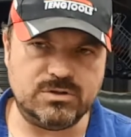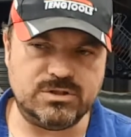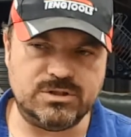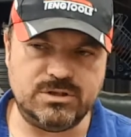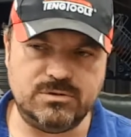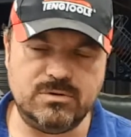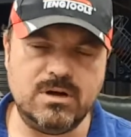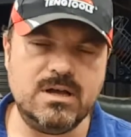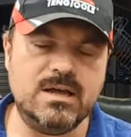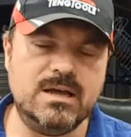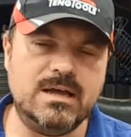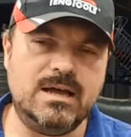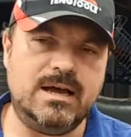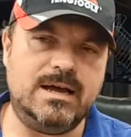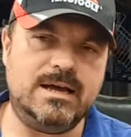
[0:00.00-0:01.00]
to do,
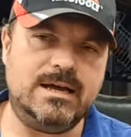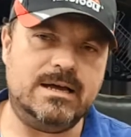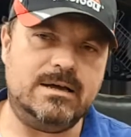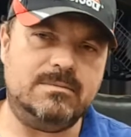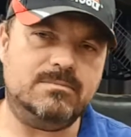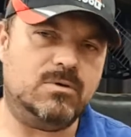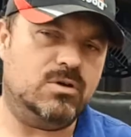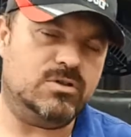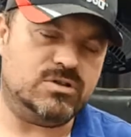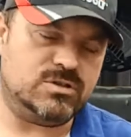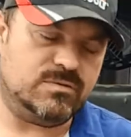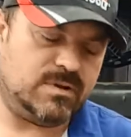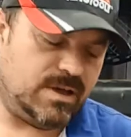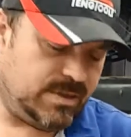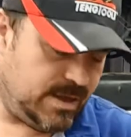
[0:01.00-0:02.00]
other
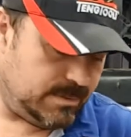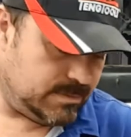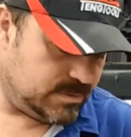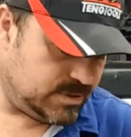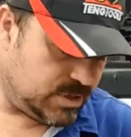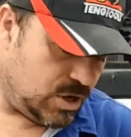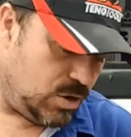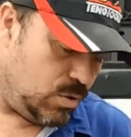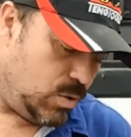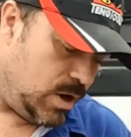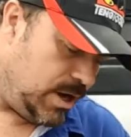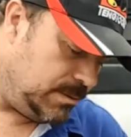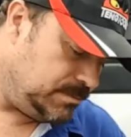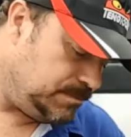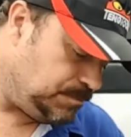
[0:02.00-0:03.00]
stuff like that.
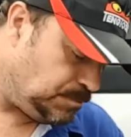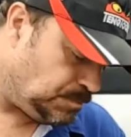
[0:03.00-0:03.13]
So